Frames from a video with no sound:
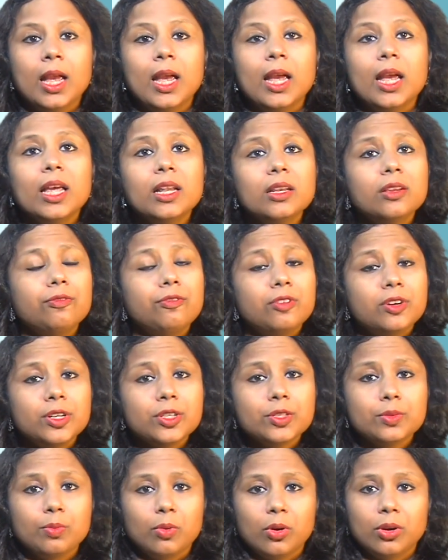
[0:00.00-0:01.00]
In the
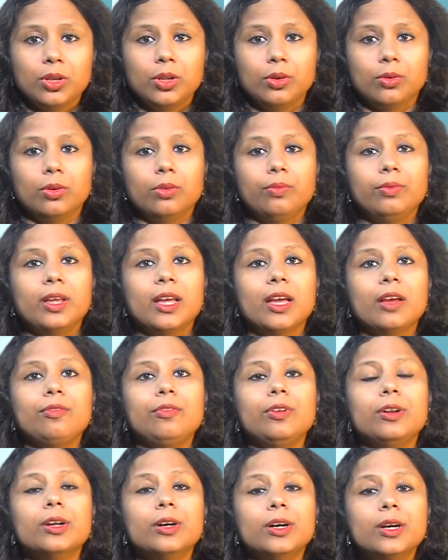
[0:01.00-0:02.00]
first module, we have
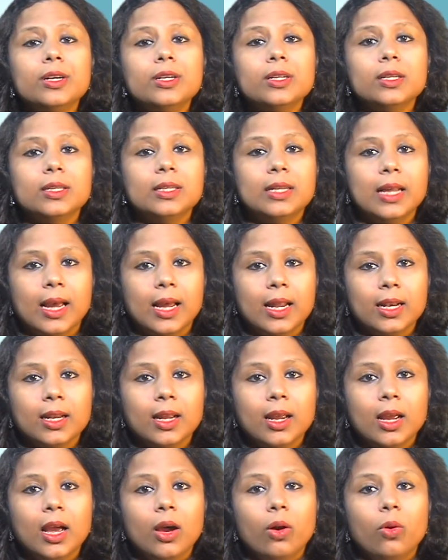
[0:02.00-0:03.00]
learned that
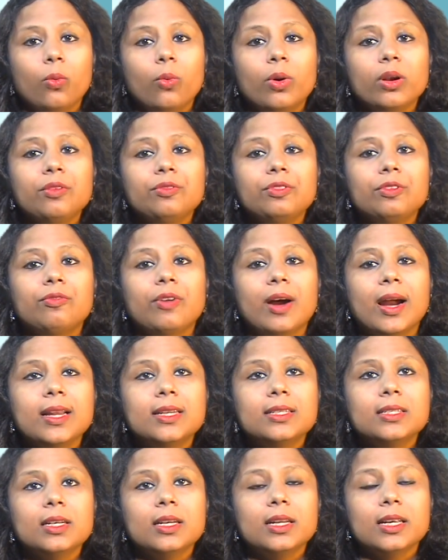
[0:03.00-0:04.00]
one of the
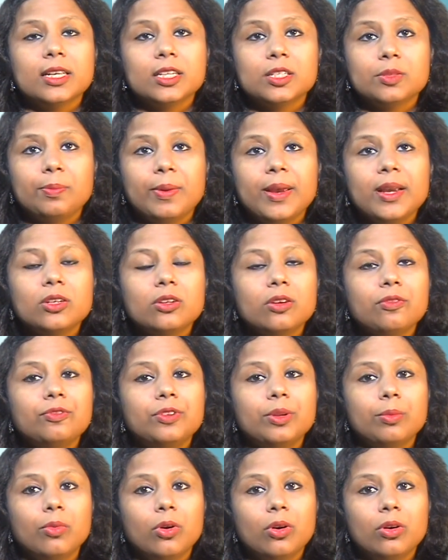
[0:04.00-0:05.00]
vital aspects of
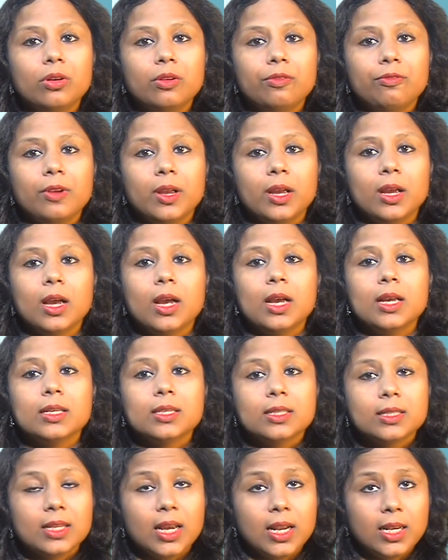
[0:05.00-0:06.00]
demographic
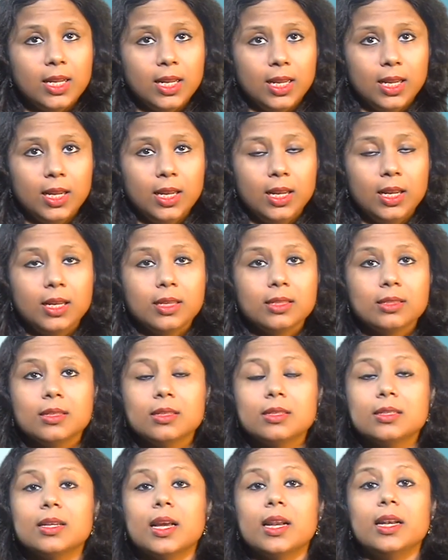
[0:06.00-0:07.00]
study is the
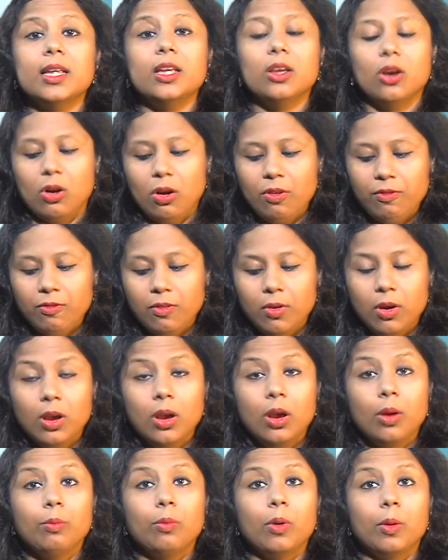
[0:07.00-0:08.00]
study of
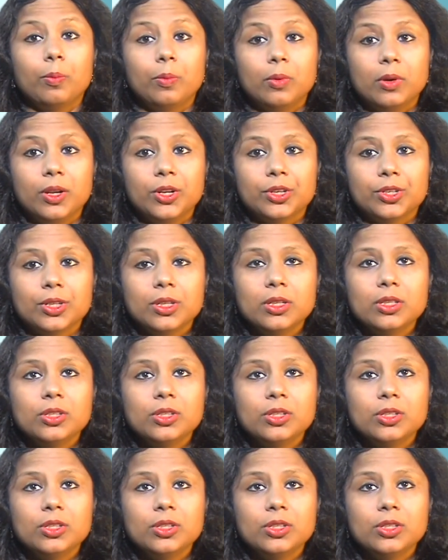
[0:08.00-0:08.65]
population